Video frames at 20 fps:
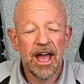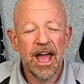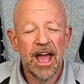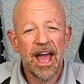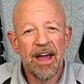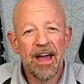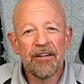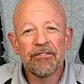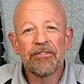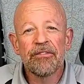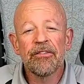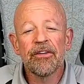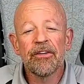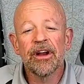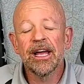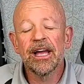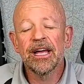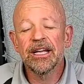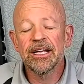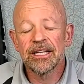
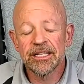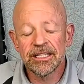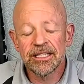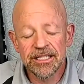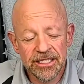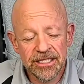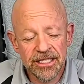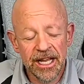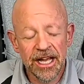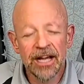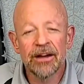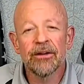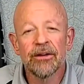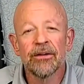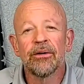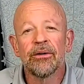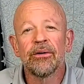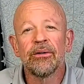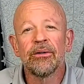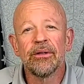Every
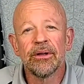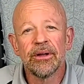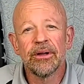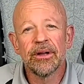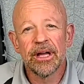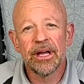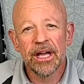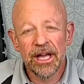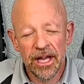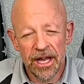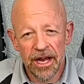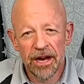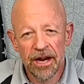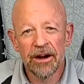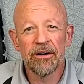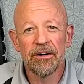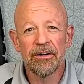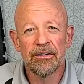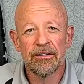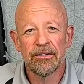single
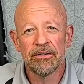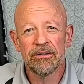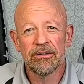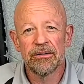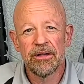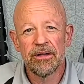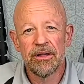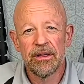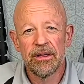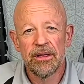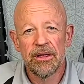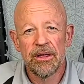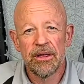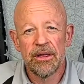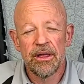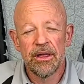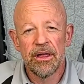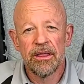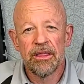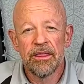year,
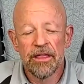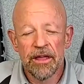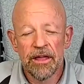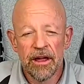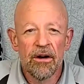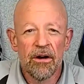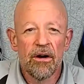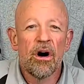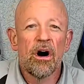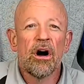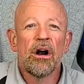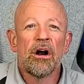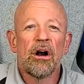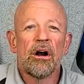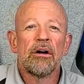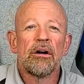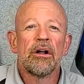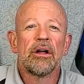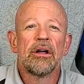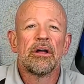there
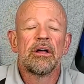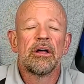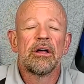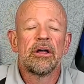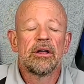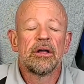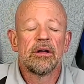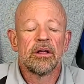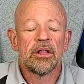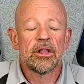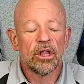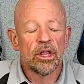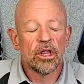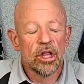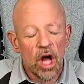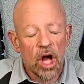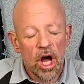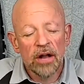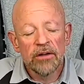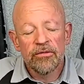are
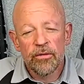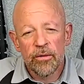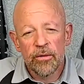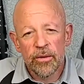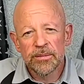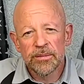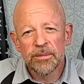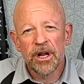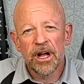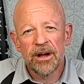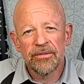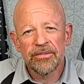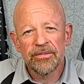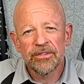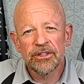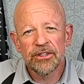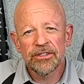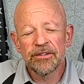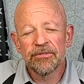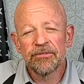law enforcement
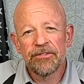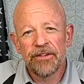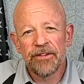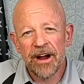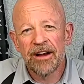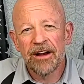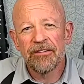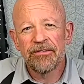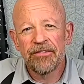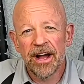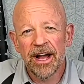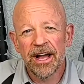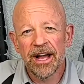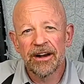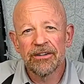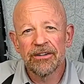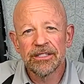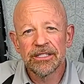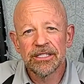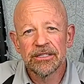officers and
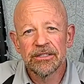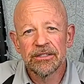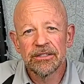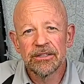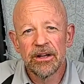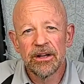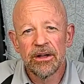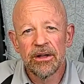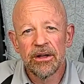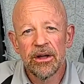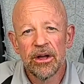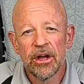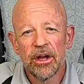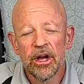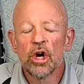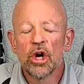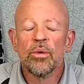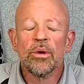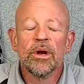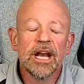firefighters
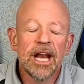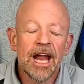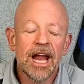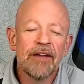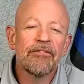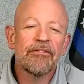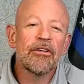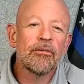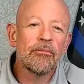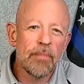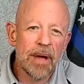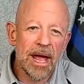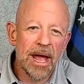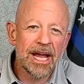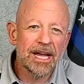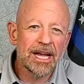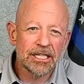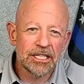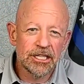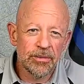who never
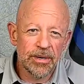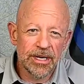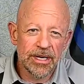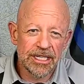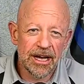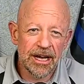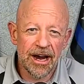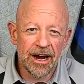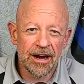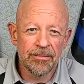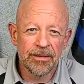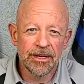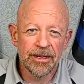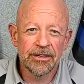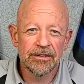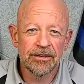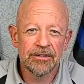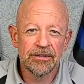make it to retirement,